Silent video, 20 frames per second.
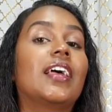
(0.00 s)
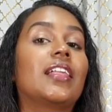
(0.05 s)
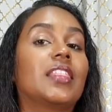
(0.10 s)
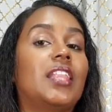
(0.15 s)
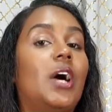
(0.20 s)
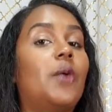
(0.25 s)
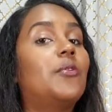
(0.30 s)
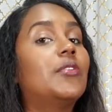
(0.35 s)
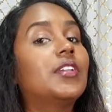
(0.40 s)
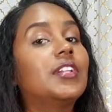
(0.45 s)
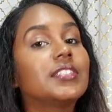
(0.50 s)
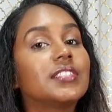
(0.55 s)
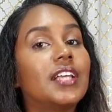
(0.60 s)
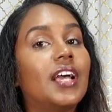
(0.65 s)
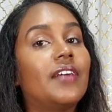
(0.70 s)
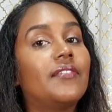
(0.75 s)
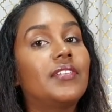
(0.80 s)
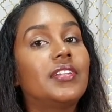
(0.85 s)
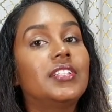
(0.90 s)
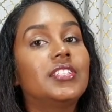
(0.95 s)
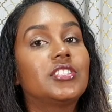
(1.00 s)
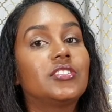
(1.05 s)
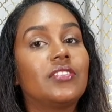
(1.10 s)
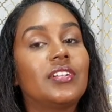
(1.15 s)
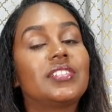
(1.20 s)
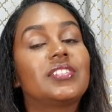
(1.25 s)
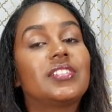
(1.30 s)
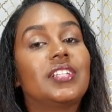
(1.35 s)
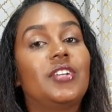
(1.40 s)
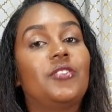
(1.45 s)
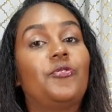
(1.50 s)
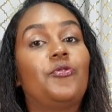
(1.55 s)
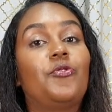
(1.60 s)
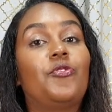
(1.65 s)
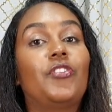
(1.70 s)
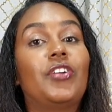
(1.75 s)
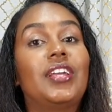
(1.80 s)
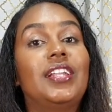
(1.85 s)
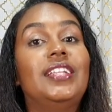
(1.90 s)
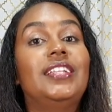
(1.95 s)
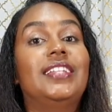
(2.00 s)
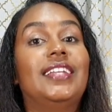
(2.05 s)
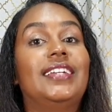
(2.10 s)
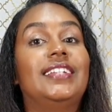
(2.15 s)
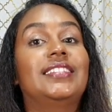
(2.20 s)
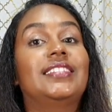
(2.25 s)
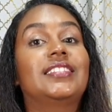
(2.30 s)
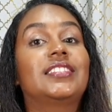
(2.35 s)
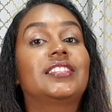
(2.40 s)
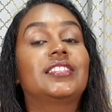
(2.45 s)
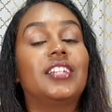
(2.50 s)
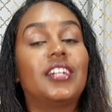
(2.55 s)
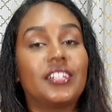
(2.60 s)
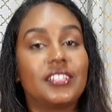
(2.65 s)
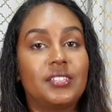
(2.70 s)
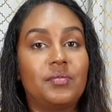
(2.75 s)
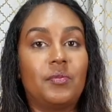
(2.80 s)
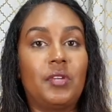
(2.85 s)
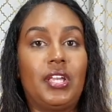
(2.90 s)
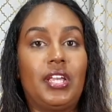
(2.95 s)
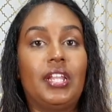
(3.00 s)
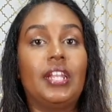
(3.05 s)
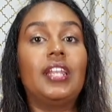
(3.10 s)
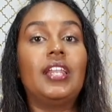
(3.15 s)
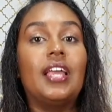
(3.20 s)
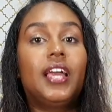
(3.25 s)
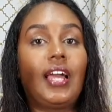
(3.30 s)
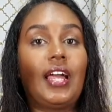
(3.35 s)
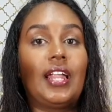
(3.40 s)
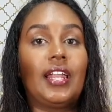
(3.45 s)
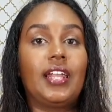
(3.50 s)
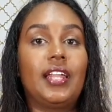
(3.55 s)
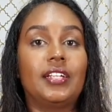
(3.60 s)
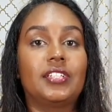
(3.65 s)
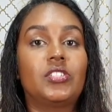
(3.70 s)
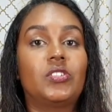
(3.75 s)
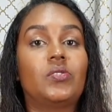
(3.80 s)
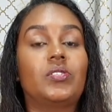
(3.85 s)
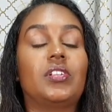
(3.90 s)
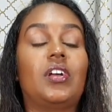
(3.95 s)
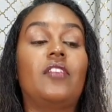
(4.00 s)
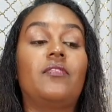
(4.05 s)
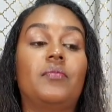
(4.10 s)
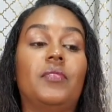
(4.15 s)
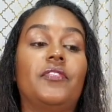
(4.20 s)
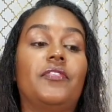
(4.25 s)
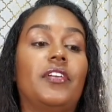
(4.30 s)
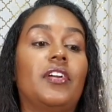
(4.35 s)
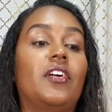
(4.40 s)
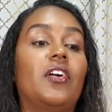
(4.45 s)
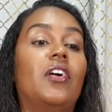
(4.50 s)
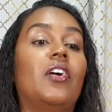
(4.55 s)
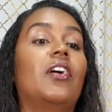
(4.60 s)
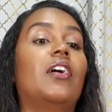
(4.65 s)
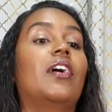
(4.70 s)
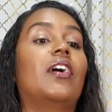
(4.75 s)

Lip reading: that one doesn't have any stretch, so it really like sucks me in and shows off my figure.